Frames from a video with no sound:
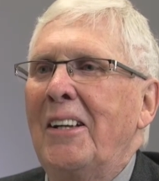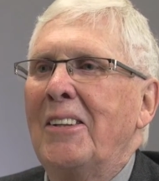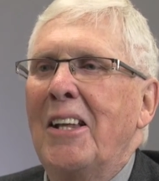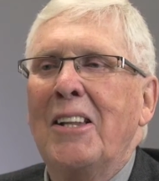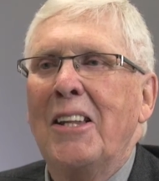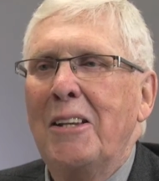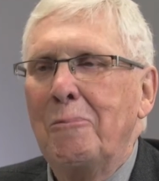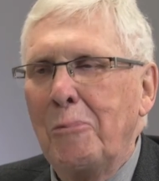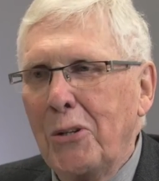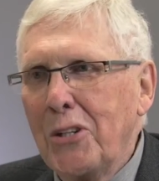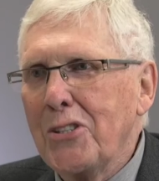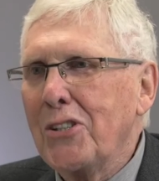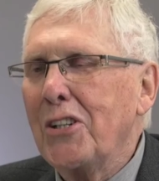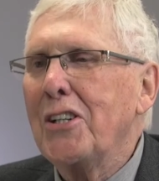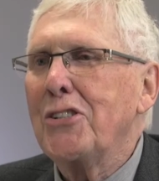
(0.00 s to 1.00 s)
Then they put
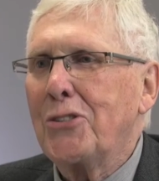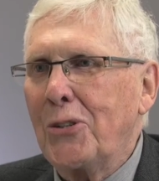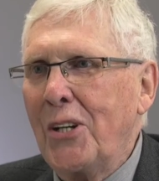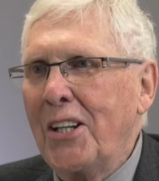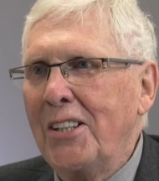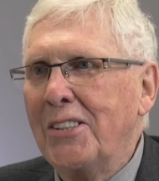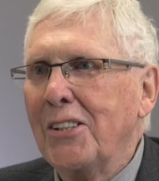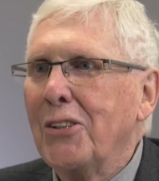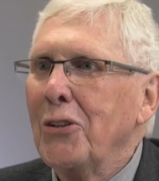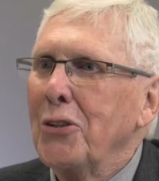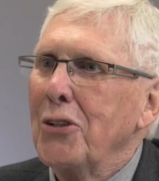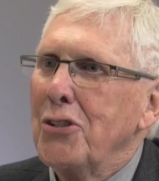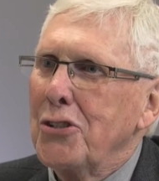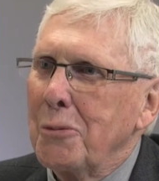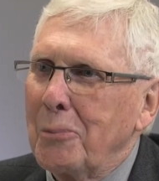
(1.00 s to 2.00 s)
us on a train to go
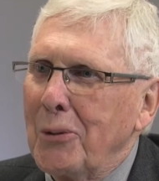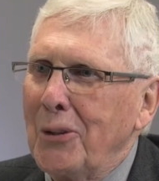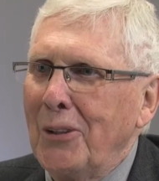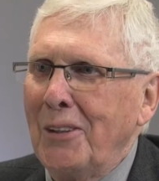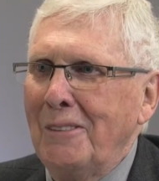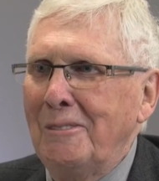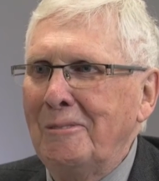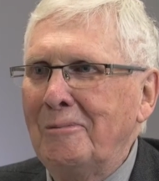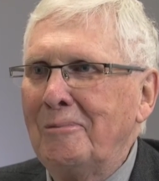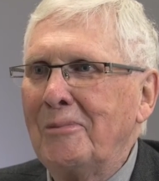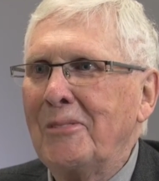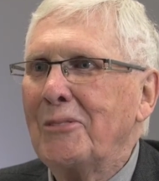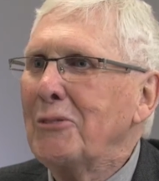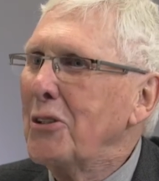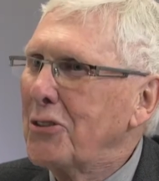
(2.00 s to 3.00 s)
to Jaipur,
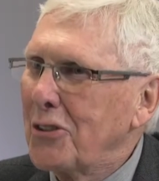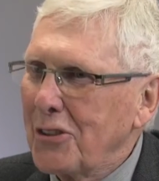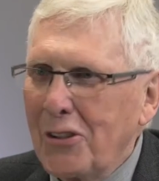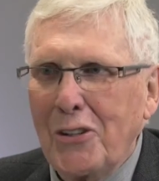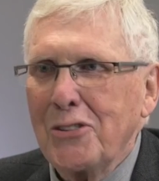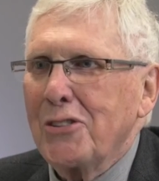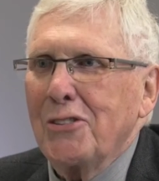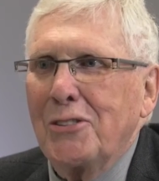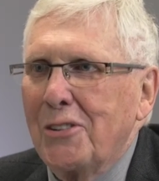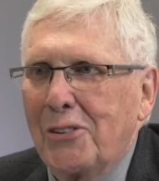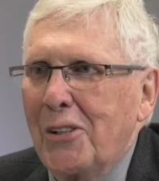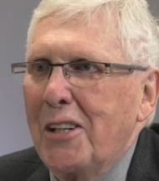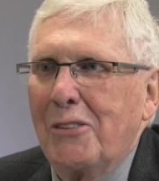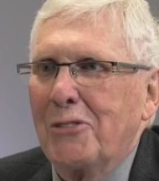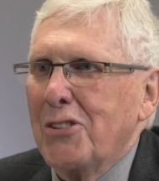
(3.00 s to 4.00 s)
which is also
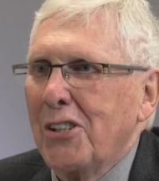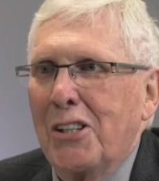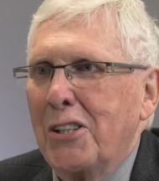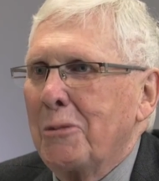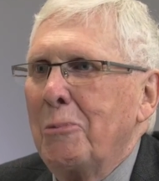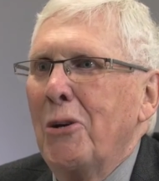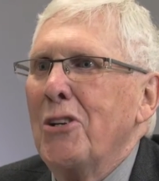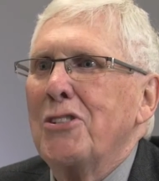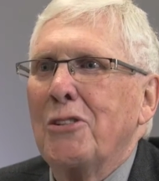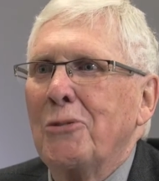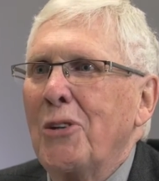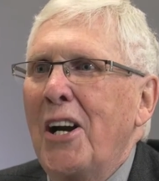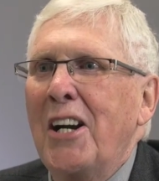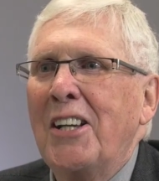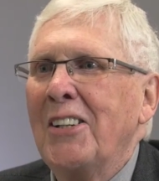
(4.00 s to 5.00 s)
great. It was an experience of
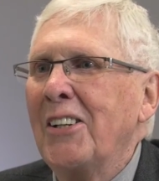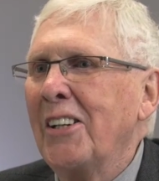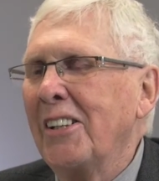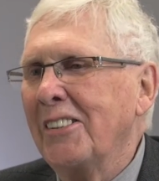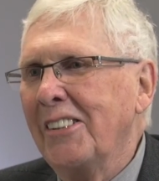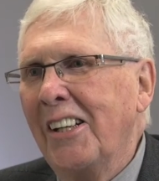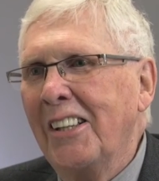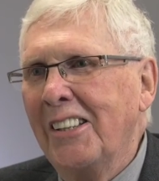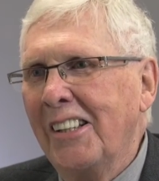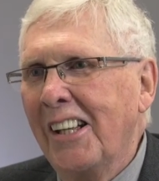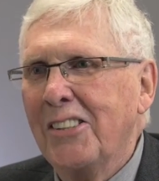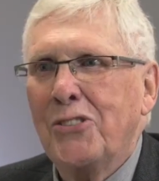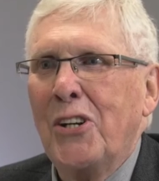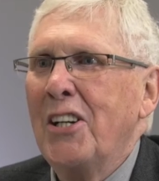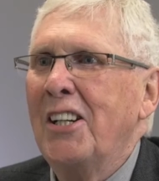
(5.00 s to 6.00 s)
riding on a
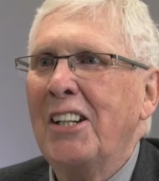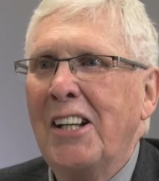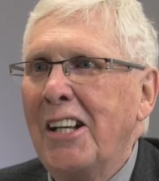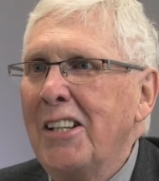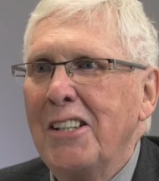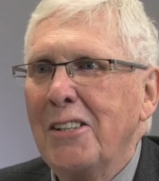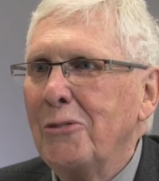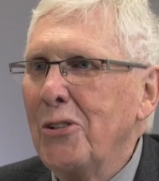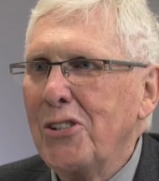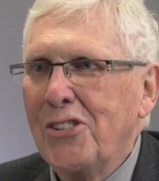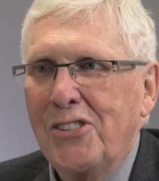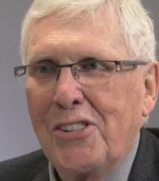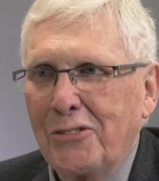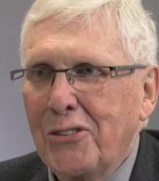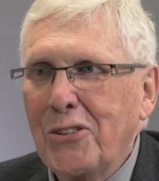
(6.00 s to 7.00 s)
train in India,
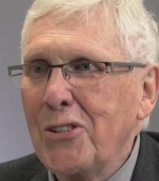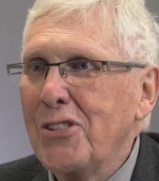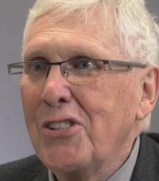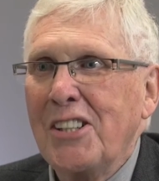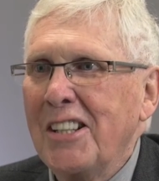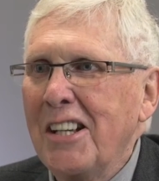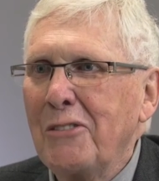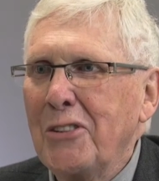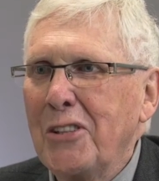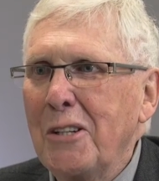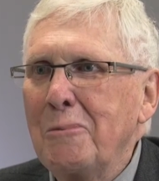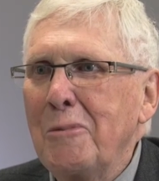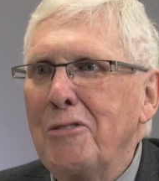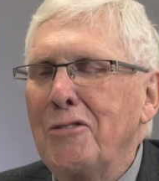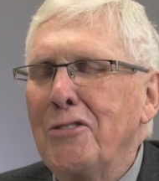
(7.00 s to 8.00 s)
which of course I'd never
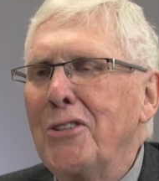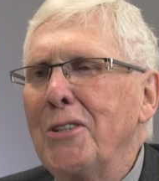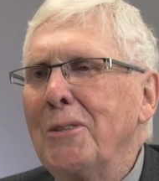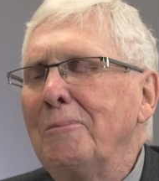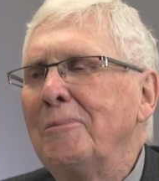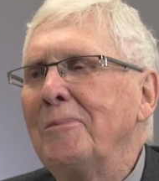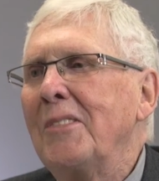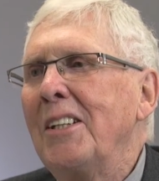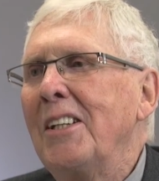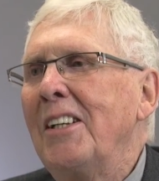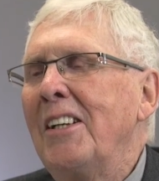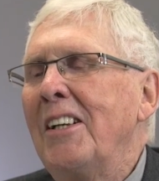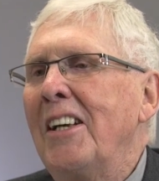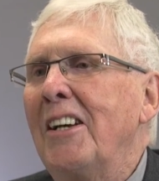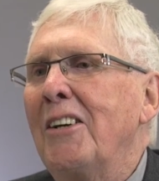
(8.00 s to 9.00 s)
done before.
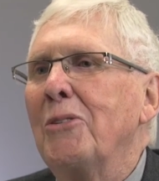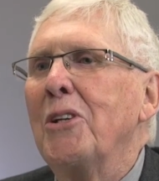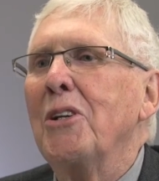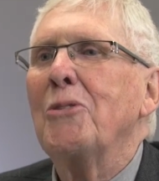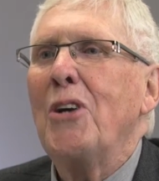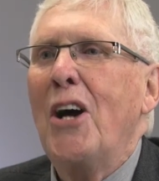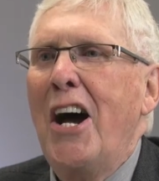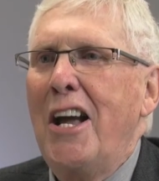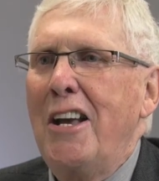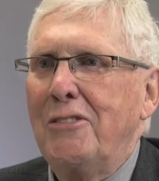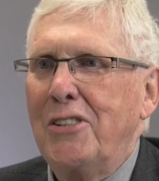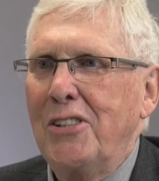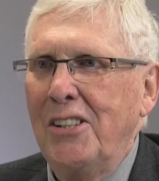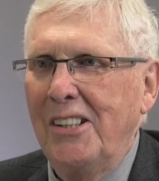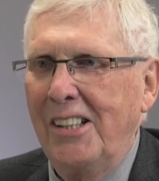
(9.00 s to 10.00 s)
We
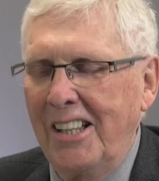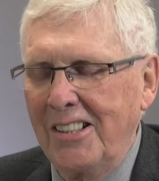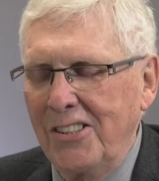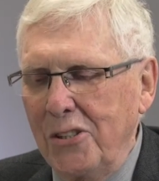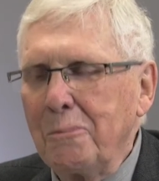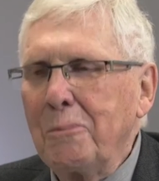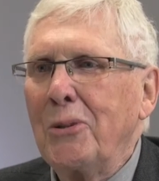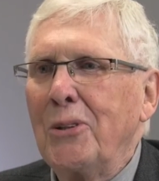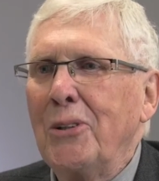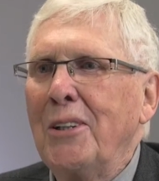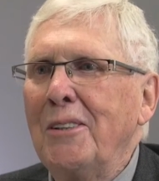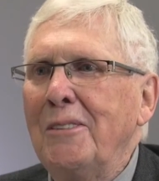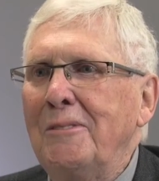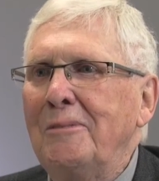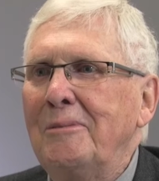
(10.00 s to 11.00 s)
arrived in Jaipur.